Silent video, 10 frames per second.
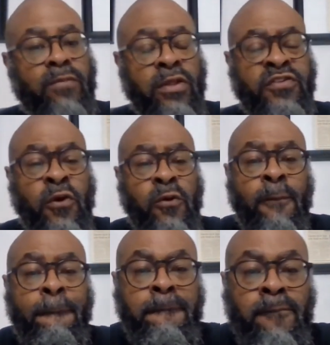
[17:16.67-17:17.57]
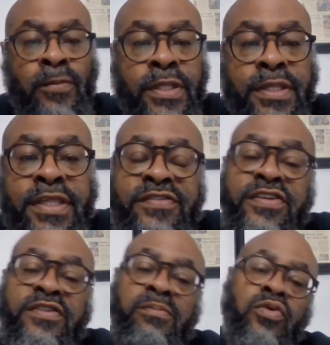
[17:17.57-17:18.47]
So this
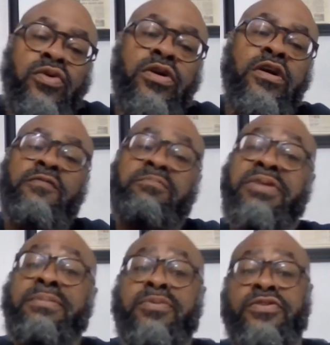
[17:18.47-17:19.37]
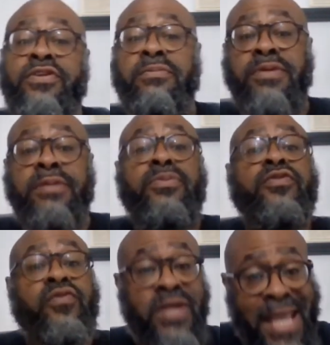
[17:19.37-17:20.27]
is more of some
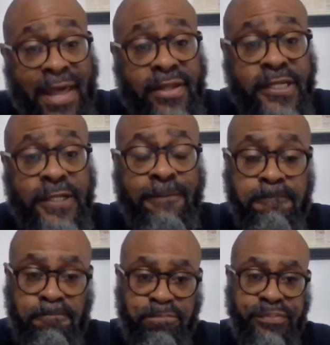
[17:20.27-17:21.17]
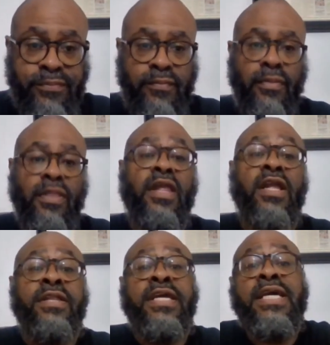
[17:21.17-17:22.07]
people's reality
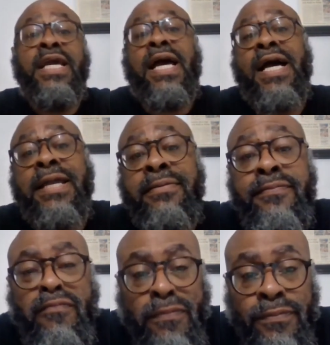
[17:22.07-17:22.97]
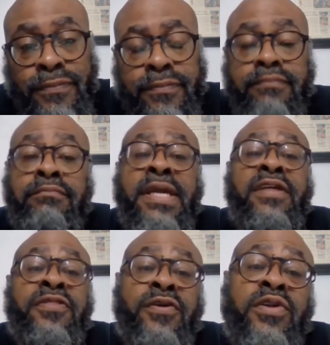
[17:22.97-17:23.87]
than a guy
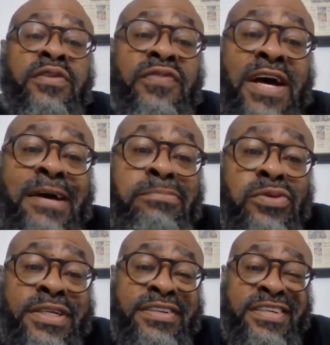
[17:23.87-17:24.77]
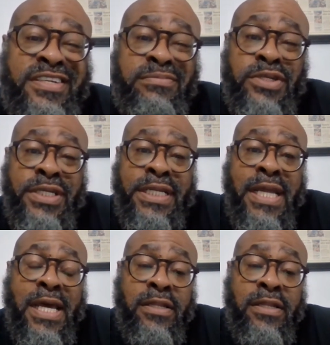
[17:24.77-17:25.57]
making $35.6 million